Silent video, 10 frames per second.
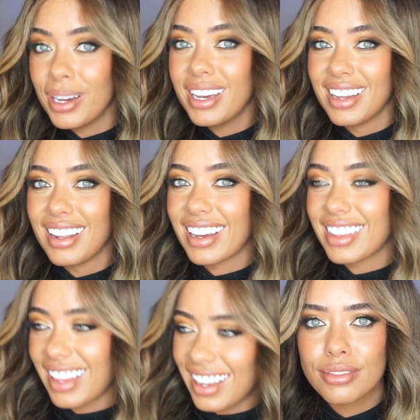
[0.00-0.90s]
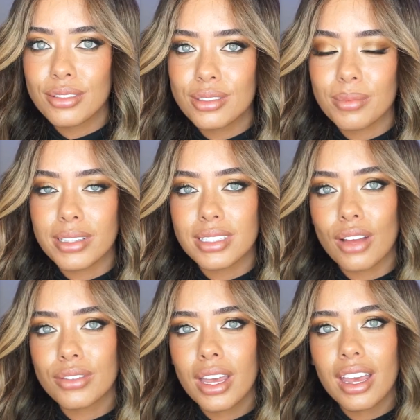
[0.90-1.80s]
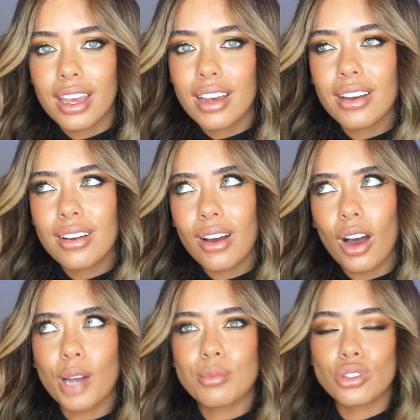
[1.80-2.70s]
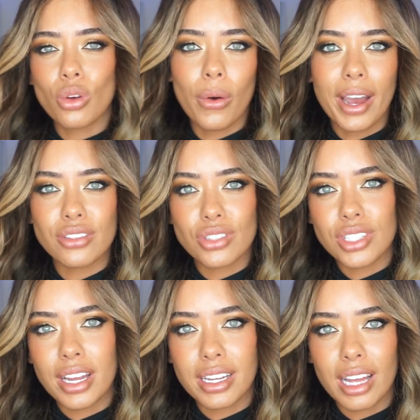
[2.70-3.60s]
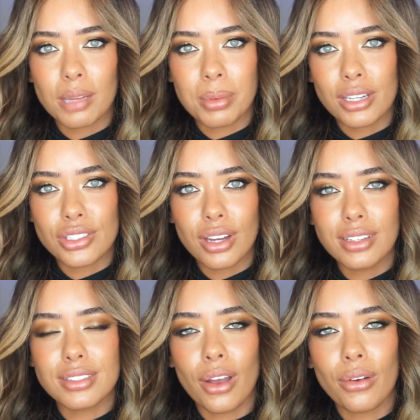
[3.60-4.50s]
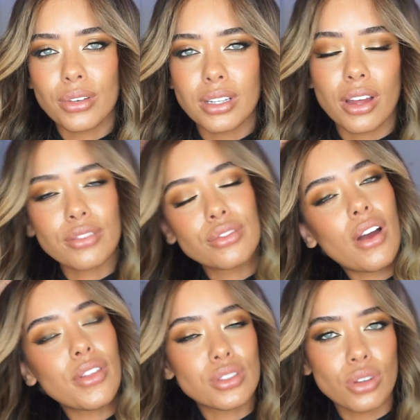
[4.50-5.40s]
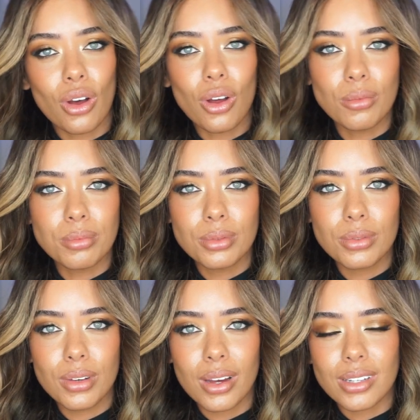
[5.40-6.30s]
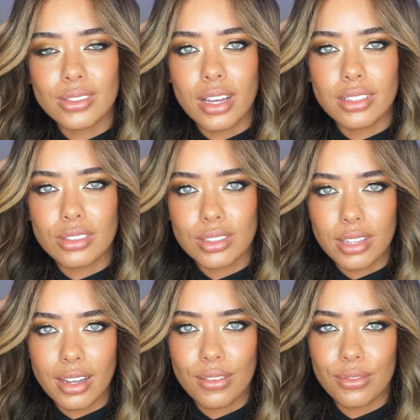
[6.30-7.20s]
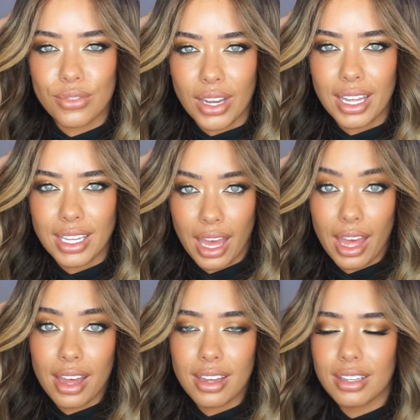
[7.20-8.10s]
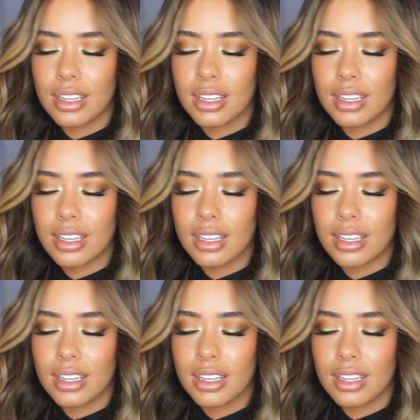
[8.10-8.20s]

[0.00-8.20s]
Like, I thought to myself, I'm sure androgenic alopecia is only like throughout the top and just like thinning hair.